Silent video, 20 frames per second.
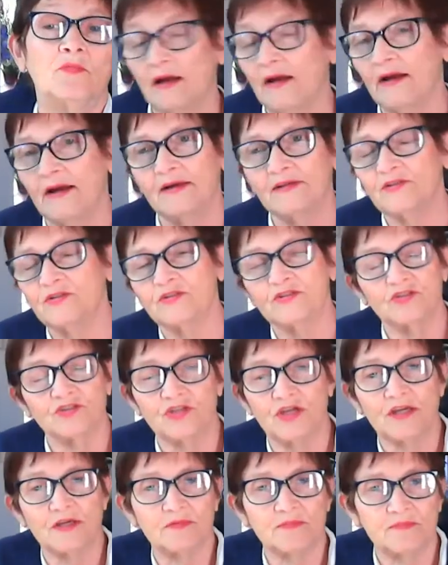I just
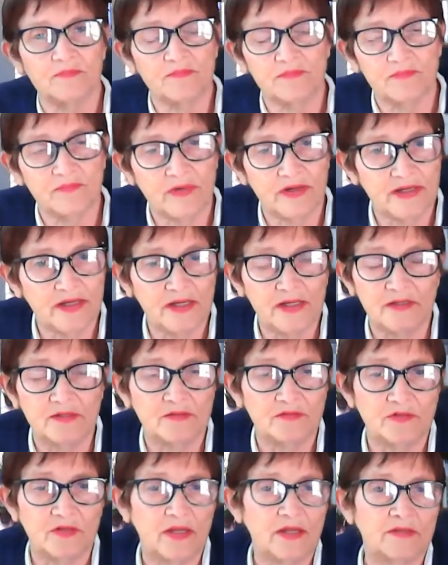shake my
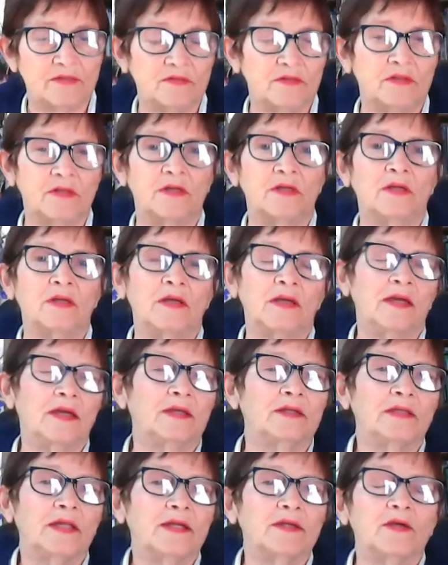head and
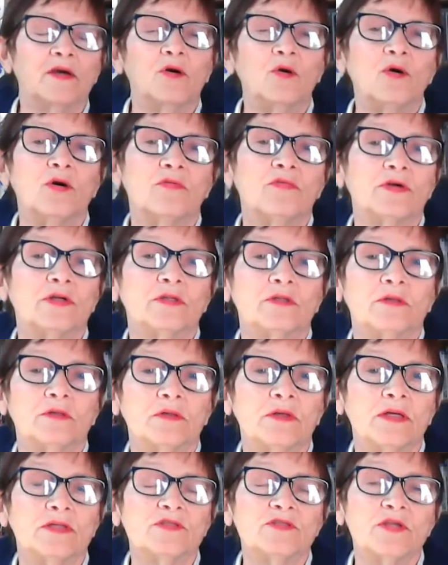let go of it
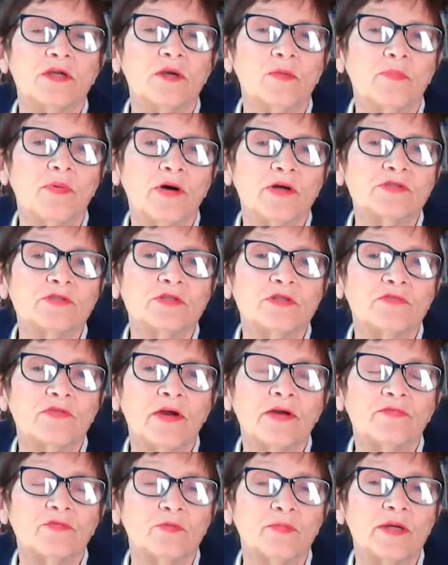and say a positive
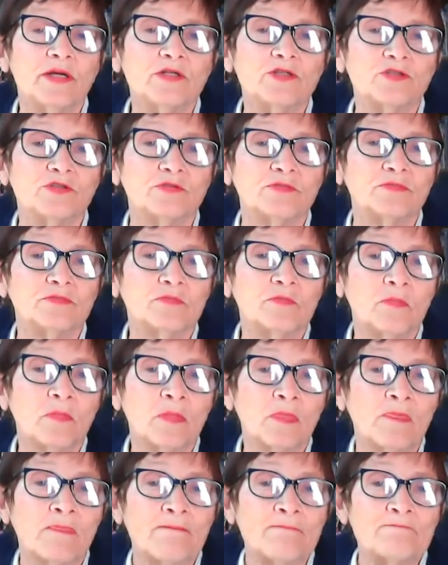affirmation.
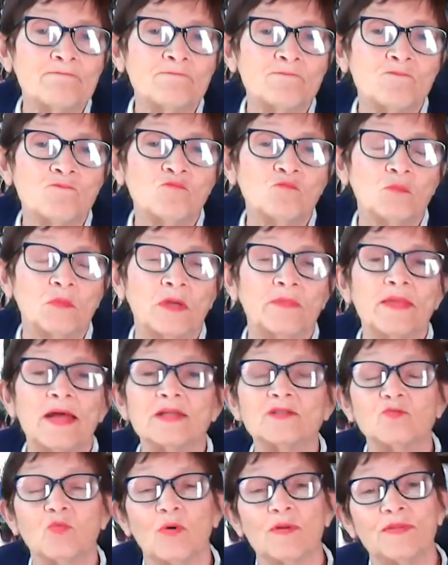And
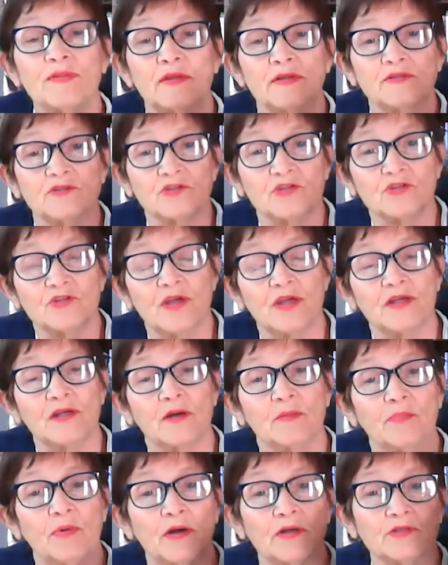that's one thing, just saying
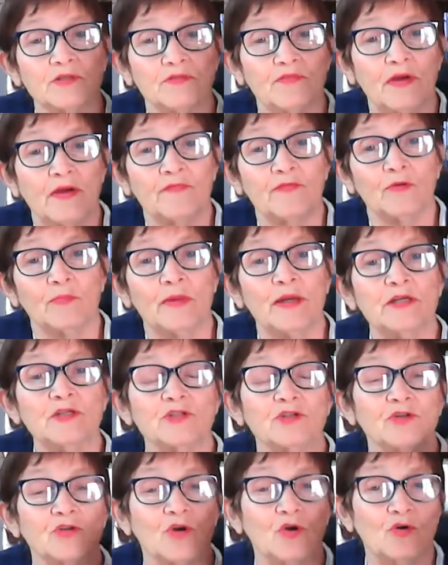a positive
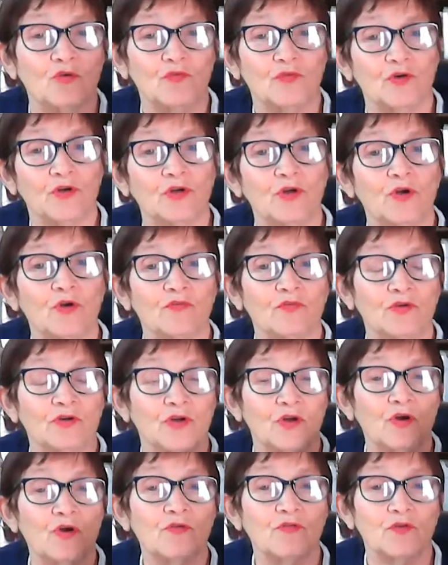affirmation over and over
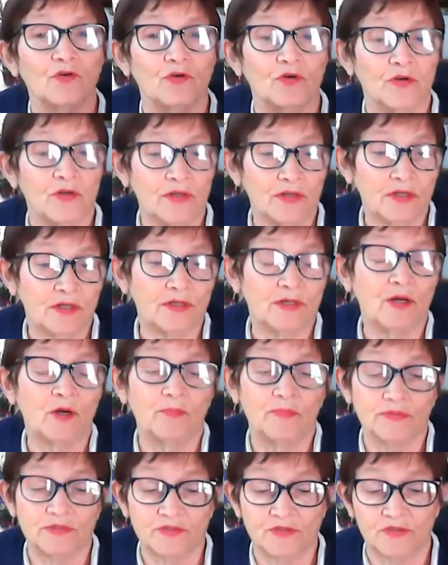and over can
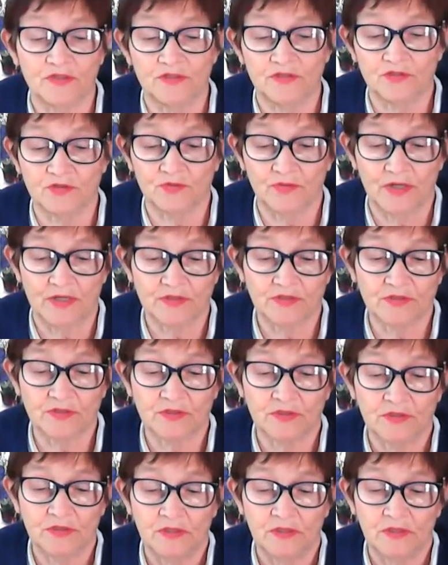help us de-stress.